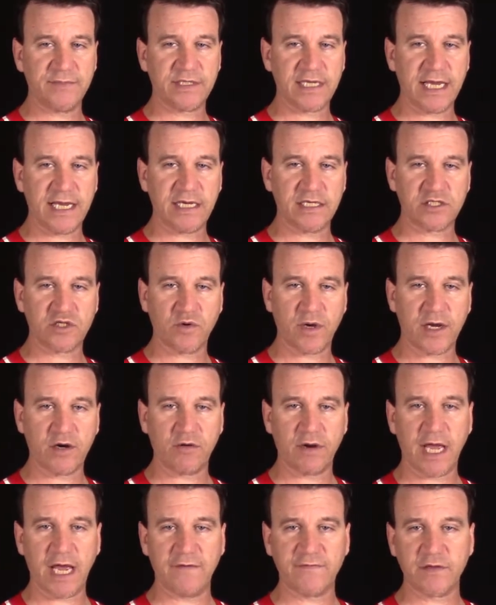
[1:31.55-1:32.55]
tank so I
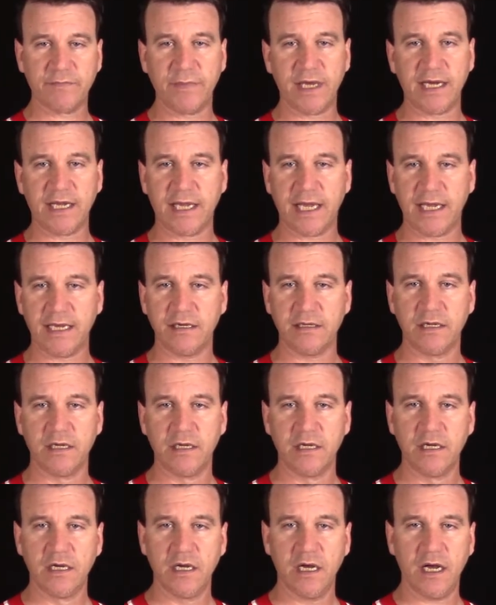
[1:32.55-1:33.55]
don't have to medicate
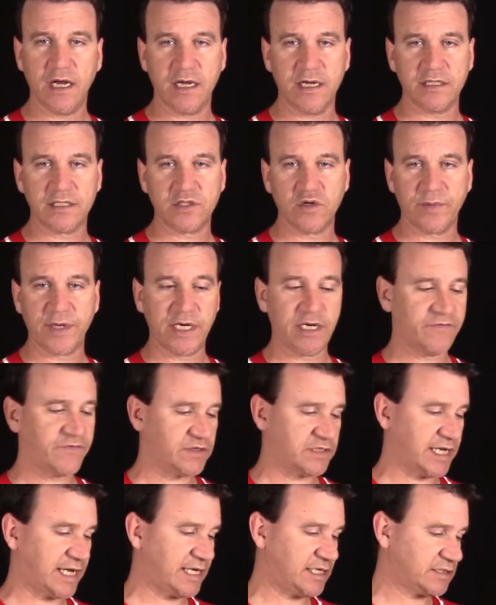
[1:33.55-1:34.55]
so many different
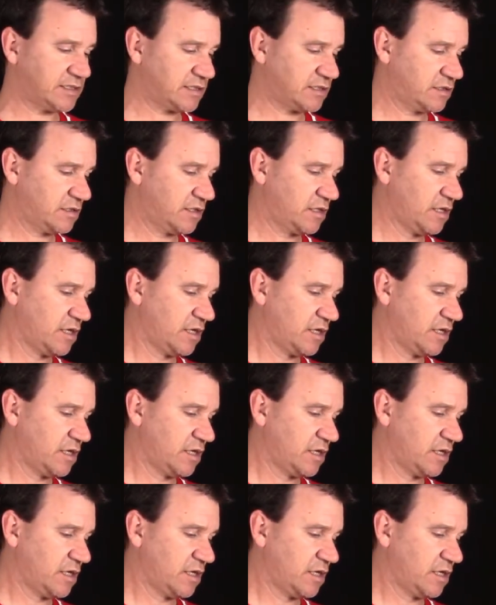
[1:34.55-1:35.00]
tanks.